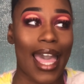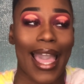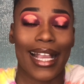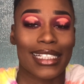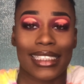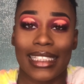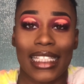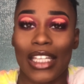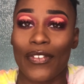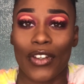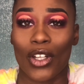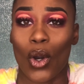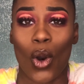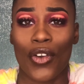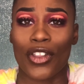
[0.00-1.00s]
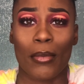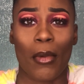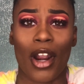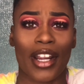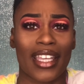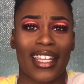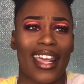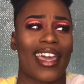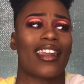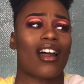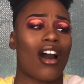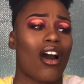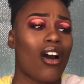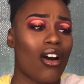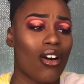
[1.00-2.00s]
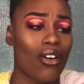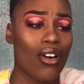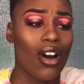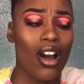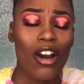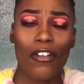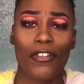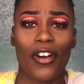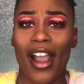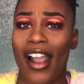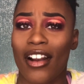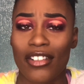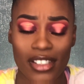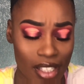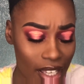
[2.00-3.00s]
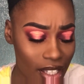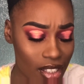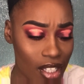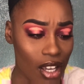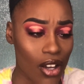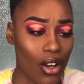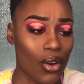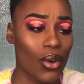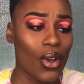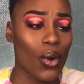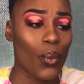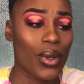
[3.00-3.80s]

actually even on the market at all for our skin tone,